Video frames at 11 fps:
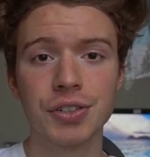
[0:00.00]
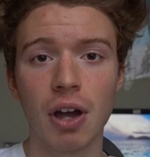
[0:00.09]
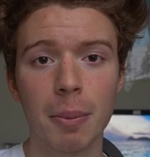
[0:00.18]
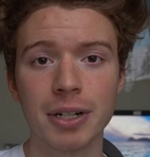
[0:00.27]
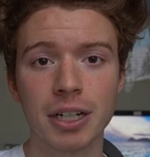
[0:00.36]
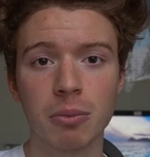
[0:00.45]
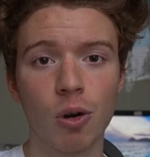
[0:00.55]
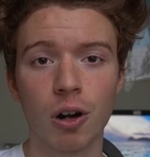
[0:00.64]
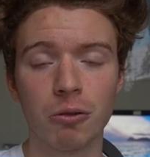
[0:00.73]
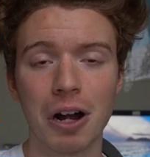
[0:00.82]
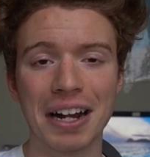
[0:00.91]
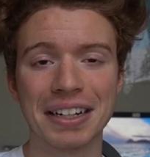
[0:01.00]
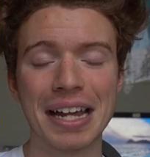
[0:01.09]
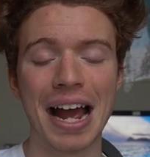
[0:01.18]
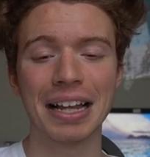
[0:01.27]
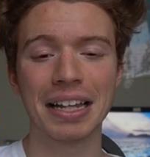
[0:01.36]
Dominic Moore, Ryan
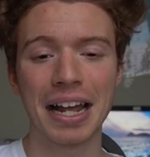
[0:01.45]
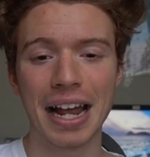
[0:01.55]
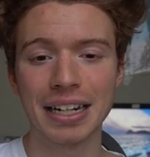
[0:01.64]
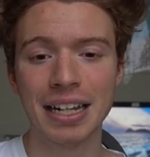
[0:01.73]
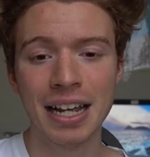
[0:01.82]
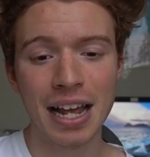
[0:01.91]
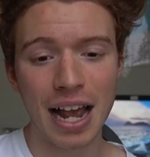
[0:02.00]
Callahan,